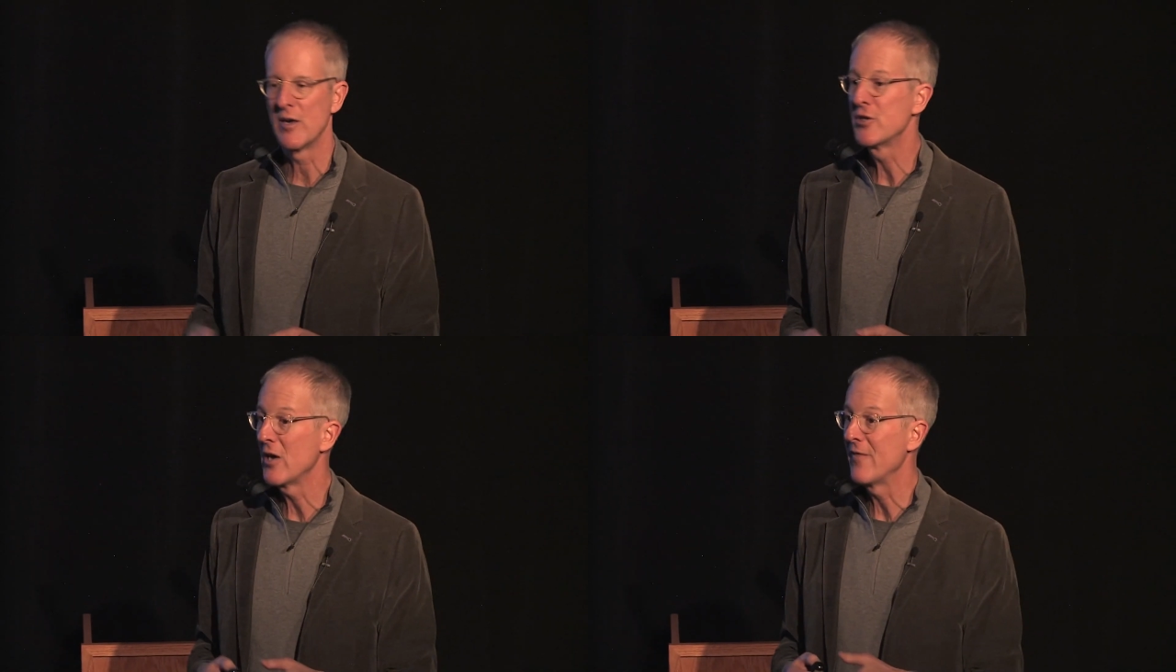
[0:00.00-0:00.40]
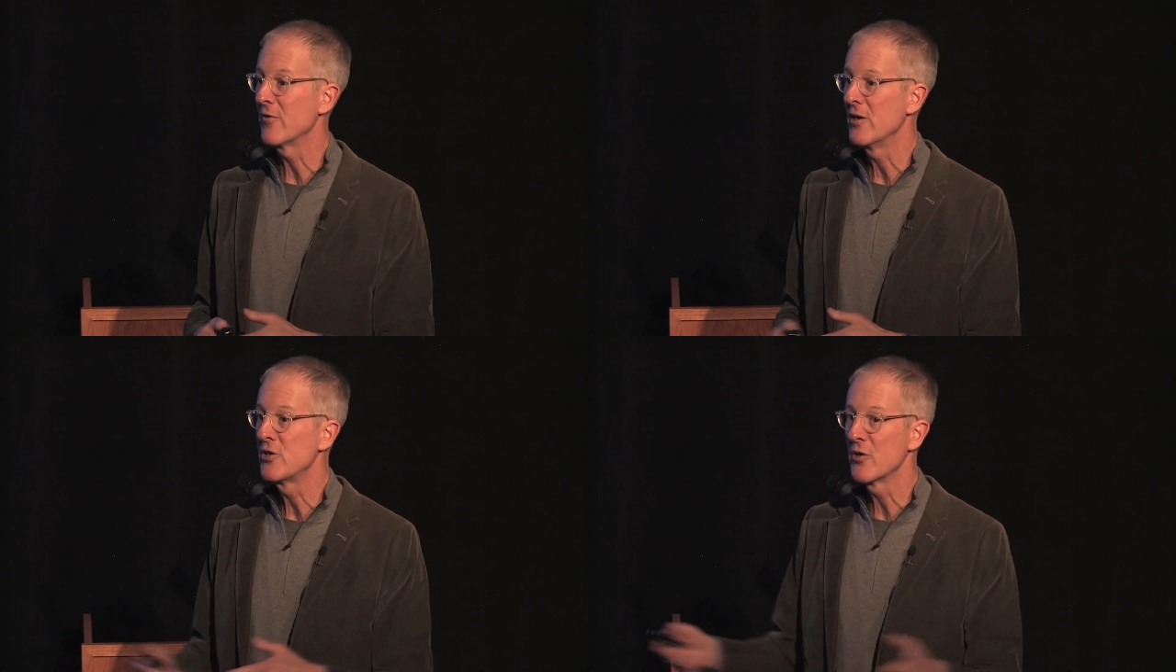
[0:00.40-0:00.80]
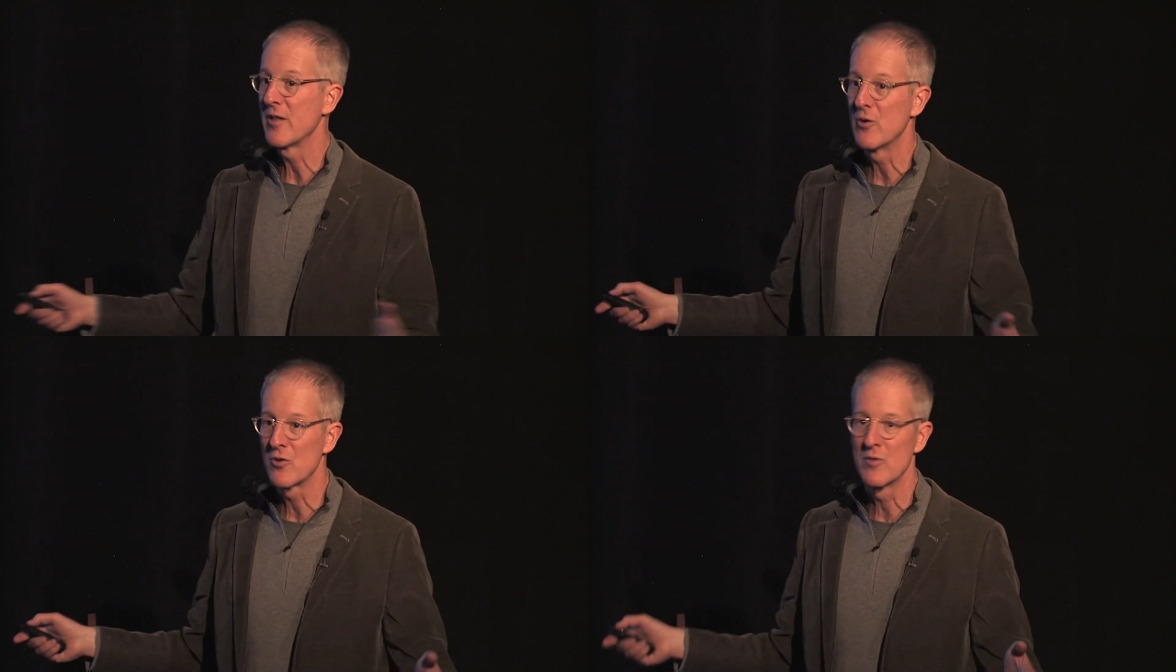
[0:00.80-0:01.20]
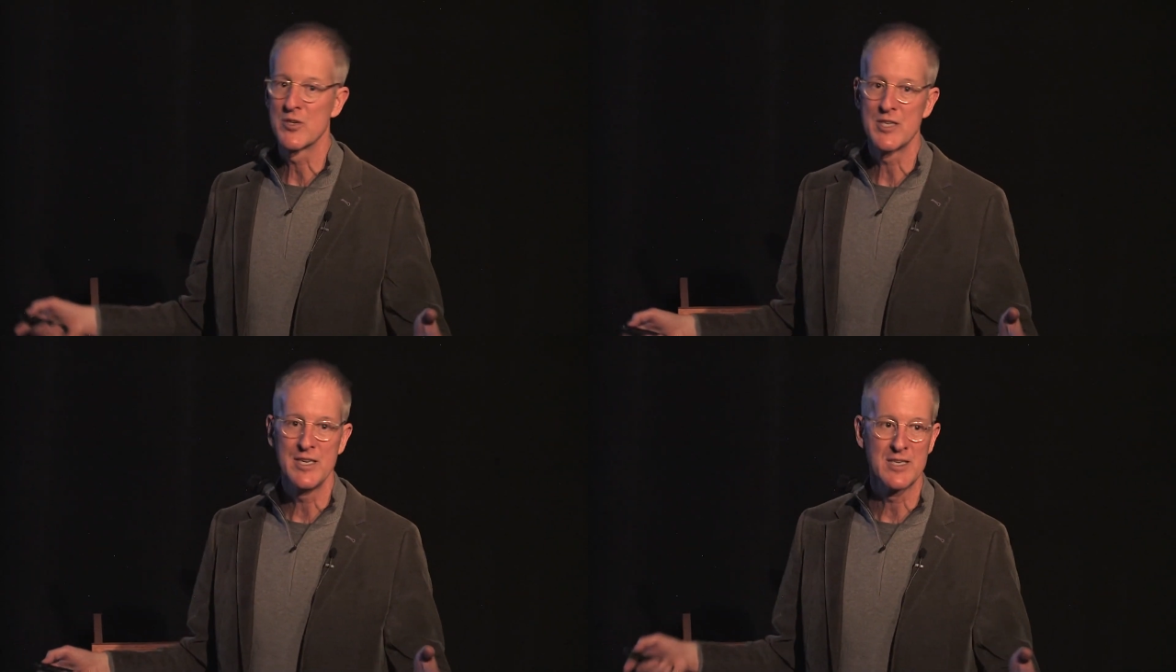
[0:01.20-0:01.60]
I show that Oklahoma
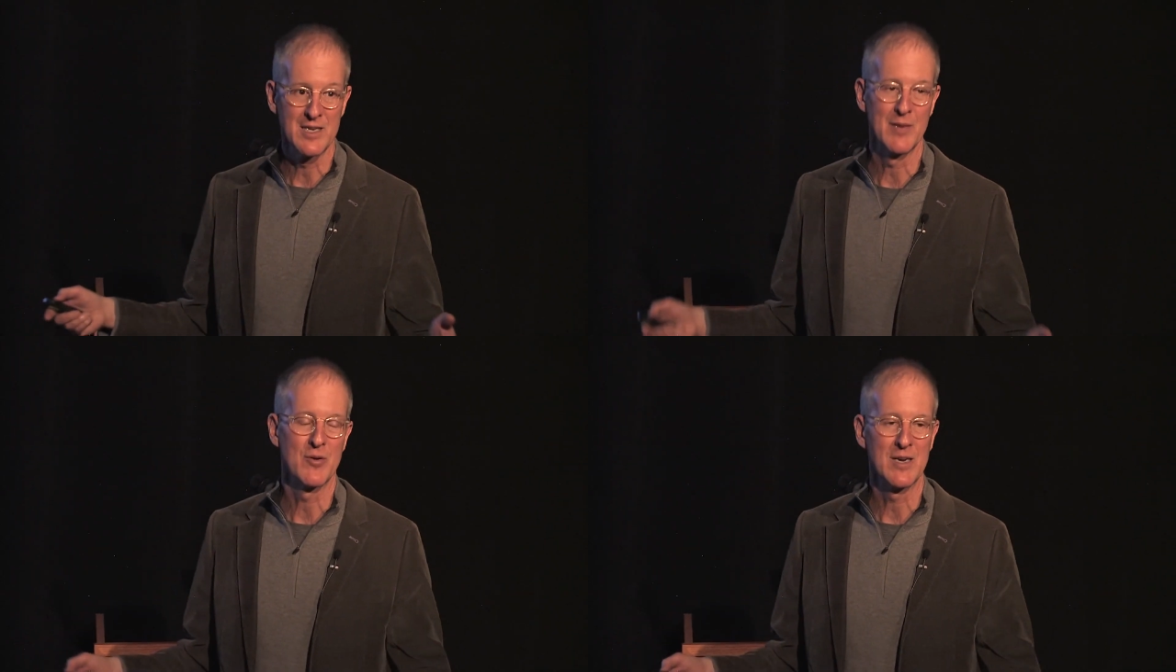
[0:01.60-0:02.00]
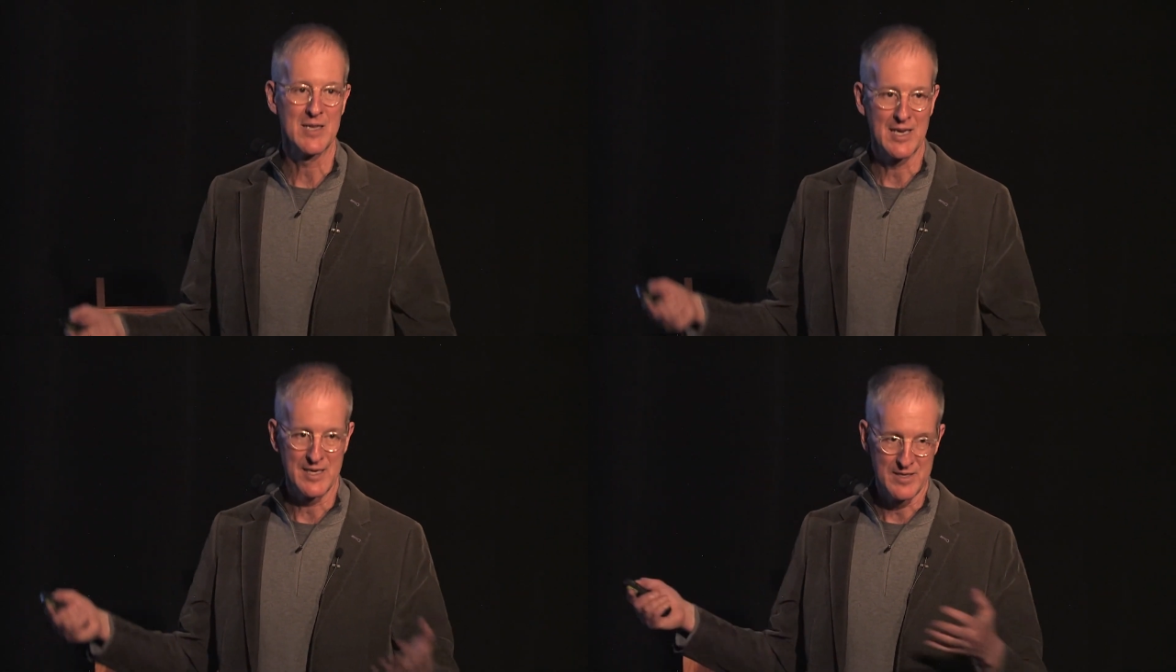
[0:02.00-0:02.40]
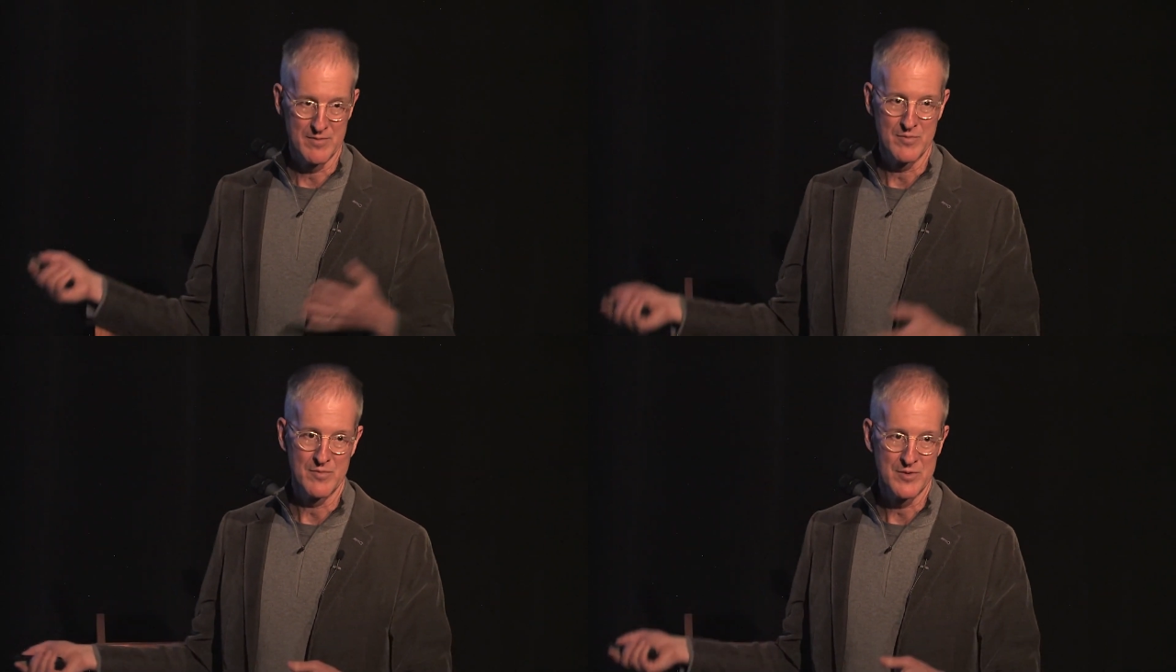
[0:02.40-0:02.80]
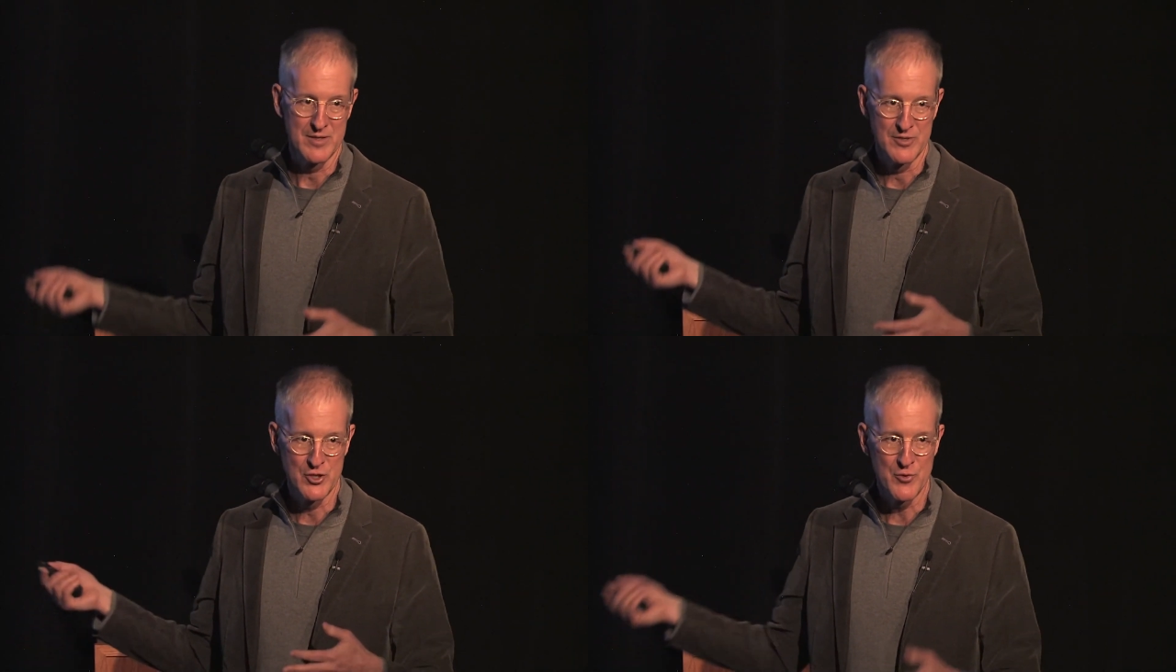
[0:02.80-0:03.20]
City example, I like
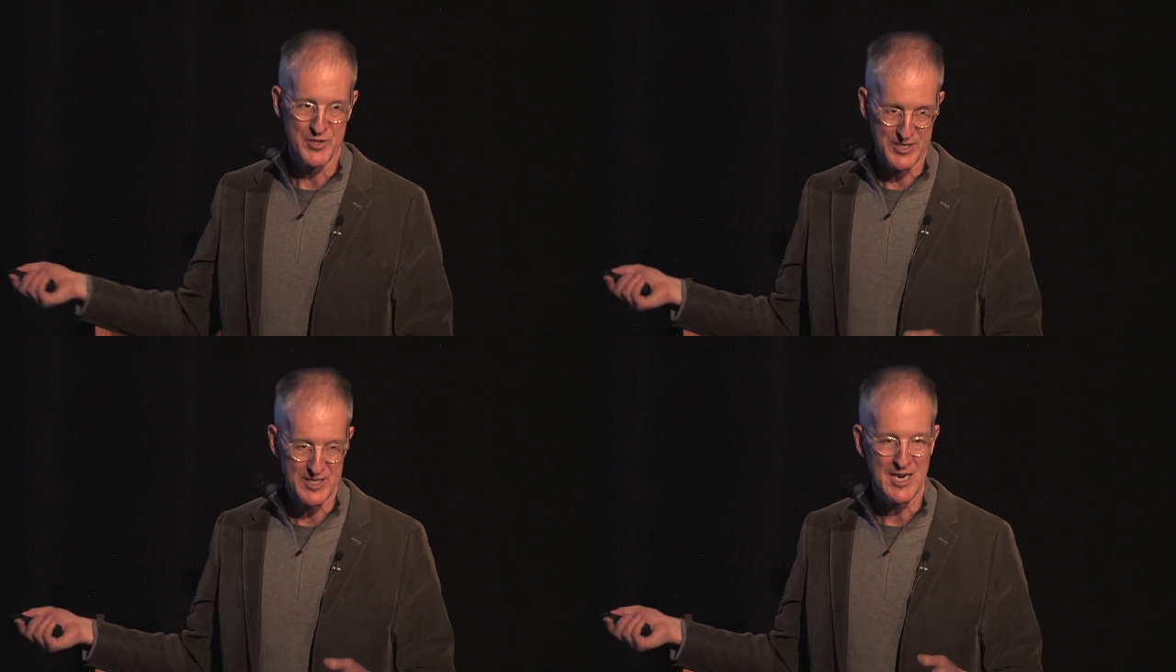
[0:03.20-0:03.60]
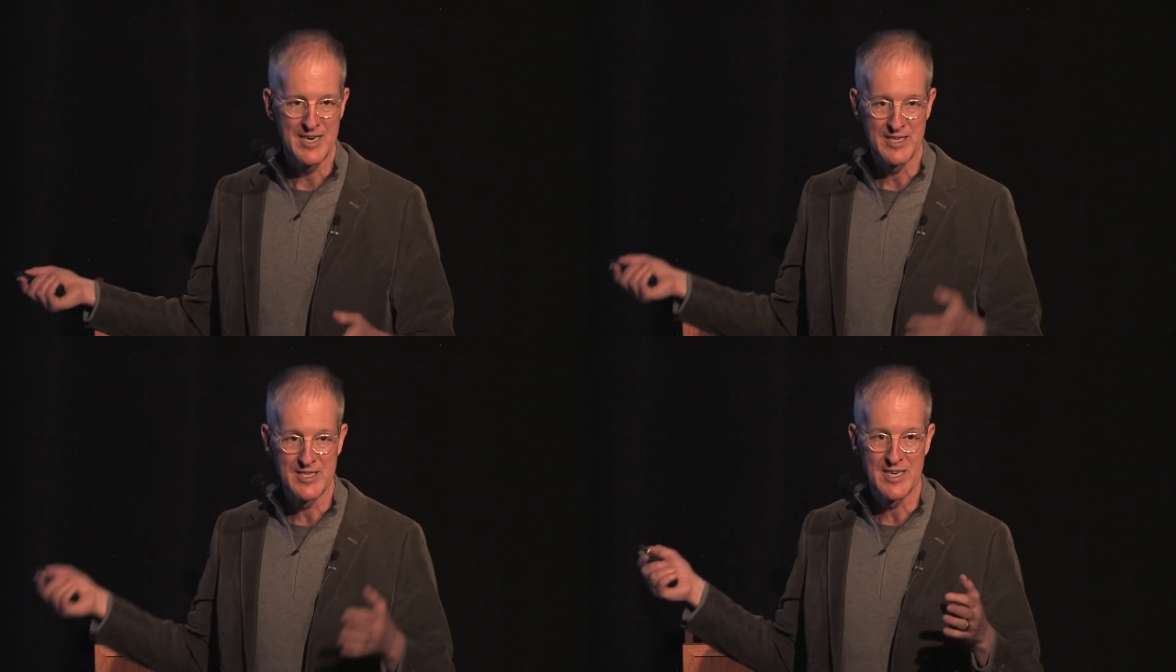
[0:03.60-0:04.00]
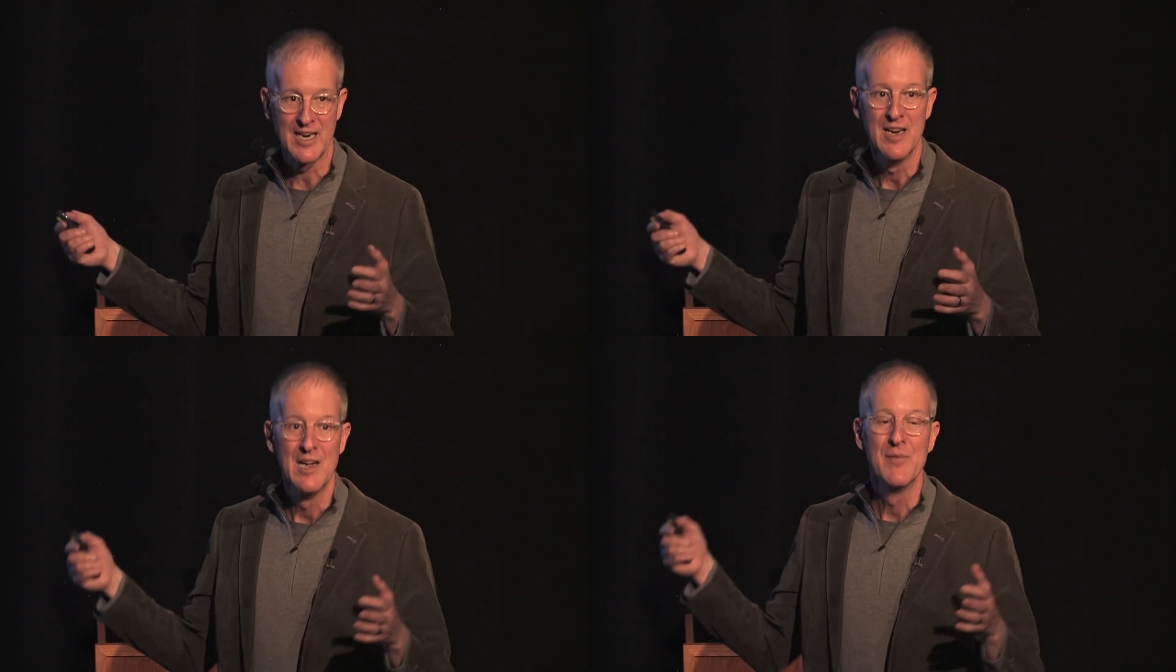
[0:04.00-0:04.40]
to show this slide and say,